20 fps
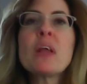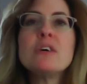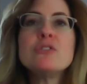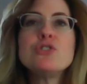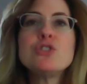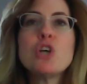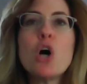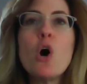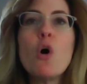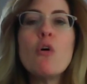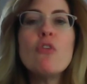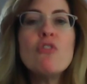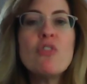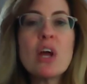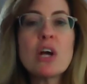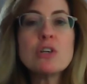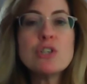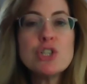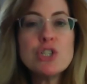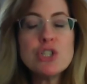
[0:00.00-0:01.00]
So
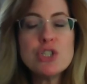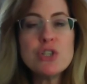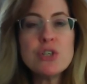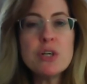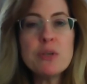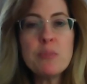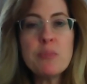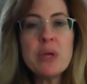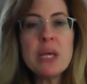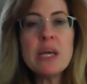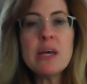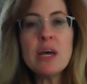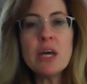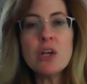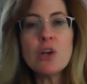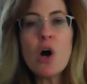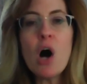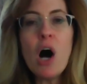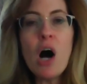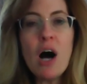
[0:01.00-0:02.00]
there should be
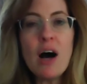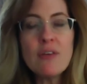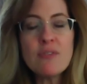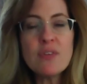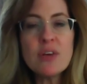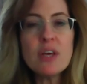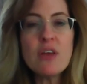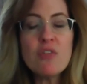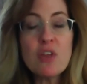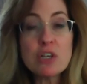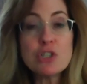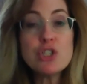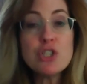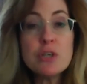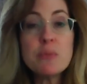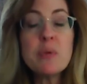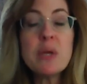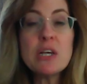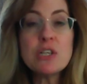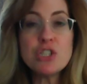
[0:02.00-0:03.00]
an obvious there
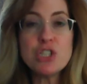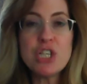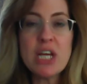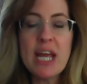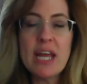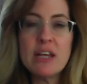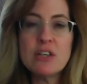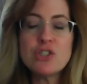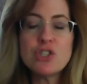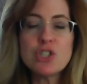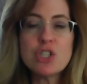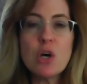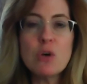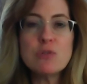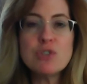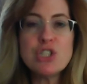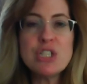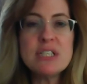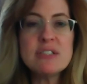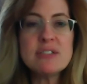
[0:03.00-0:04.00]
should be a change. So
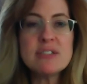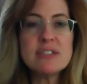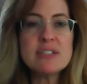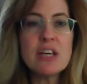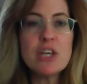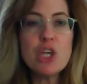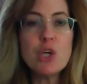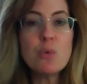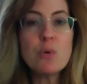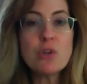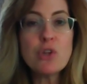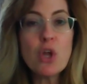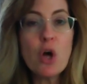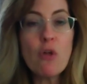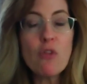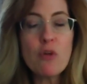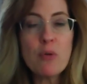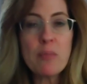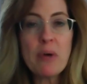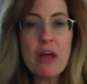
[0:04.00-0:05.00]
Jesus said you will know
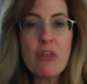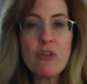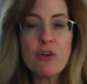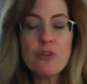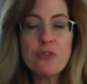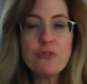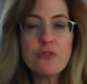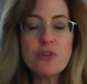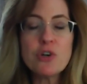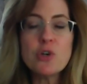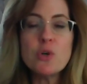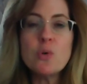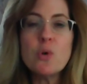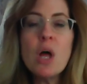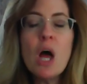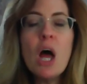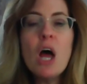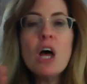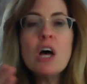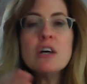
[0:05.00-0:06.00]
them by their fruit.
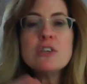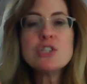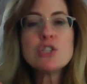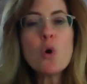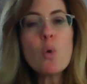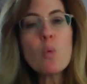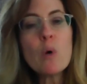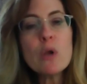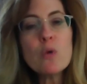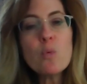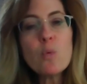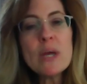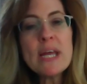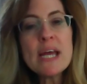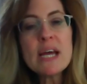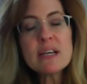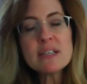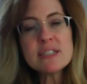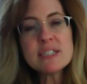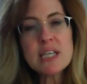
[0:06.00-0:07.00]
So when
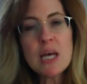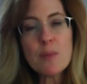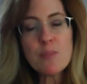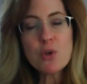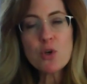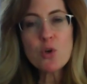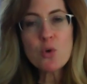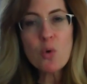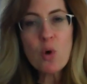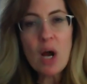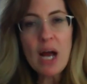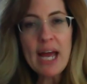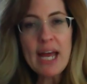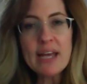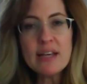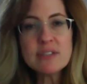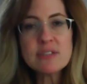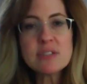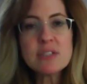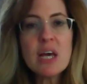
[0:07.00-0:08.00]
we accept
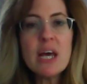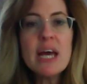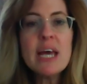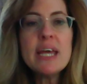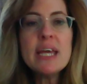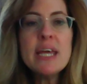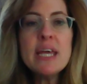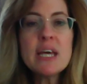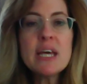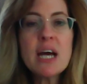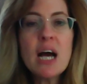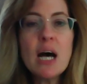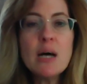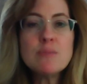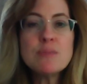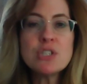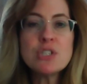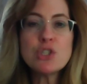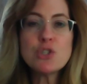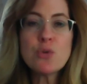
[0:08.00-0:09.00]
Christ, he
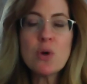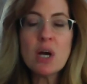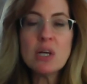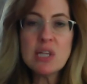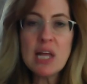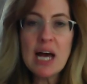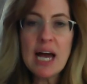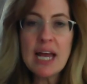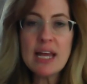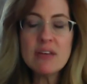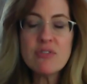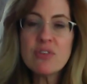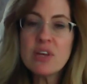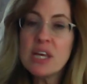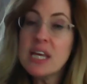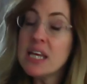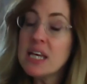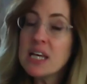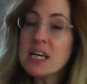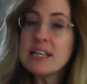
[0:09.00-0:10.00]
comes into our life,
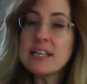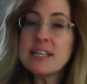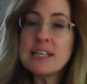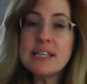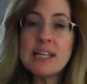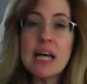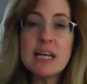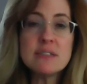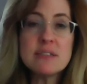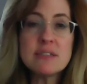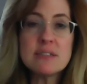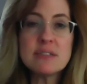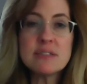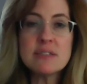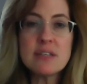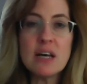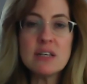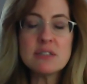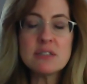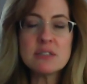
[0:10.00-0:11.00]
he cleanses
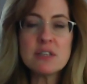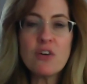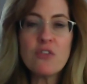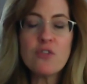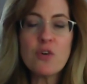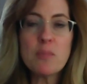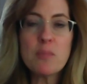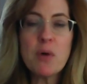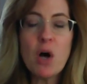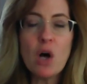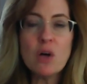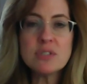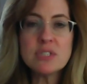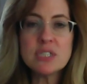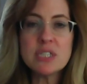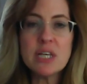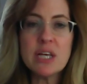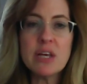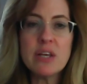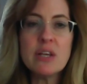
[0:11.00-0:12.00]
us from all
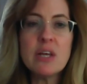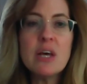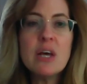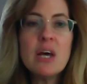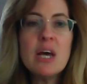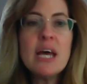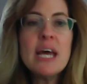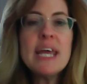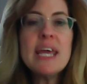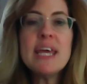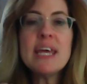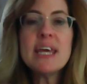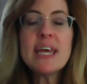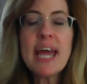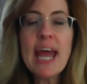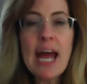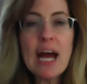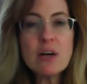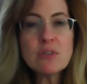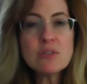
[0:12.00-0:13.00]
sin. He
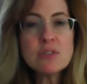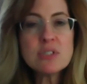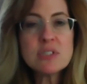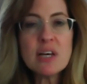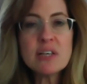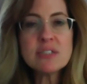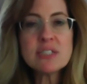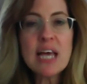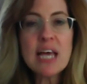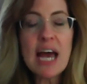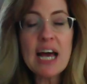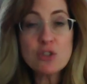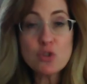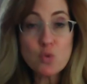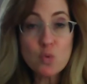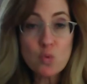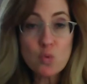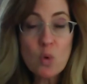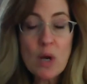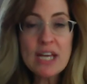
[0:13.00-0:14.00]
counts us as
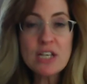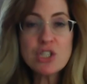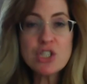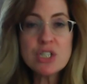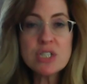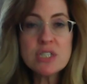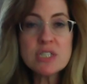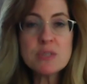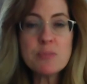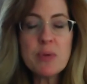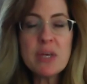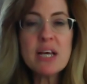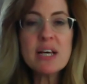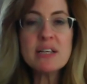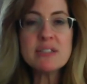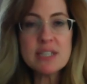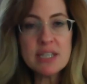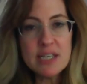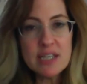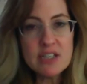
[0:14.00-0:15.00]
righteous
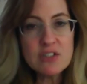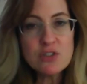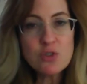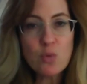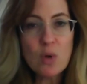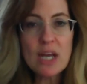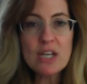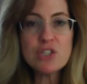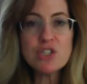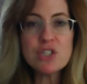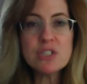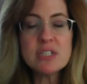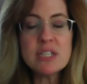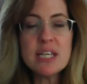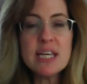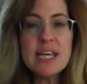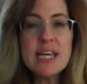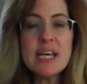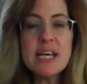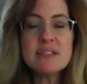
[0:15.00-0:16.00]
because he is righteous and
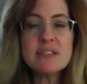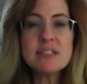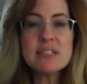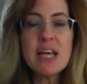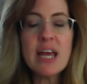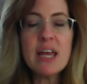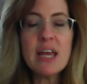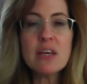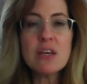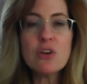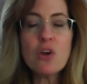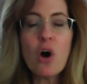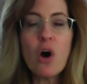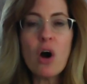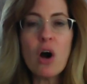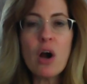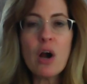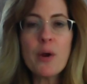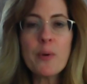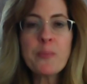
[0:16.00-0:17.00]
he has taken
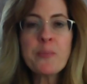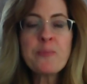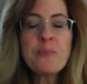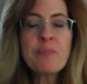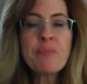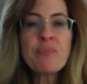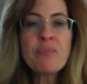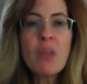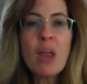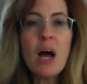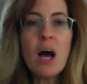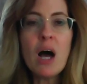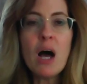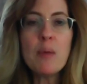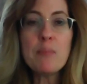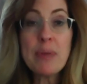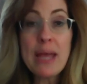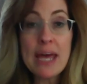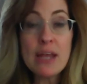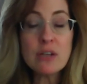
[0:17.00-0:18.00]
our
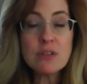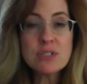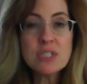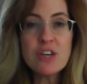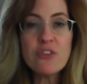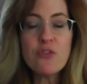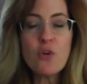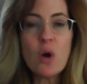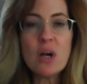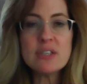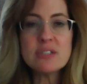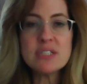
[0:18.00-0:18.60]
uh, penalty for our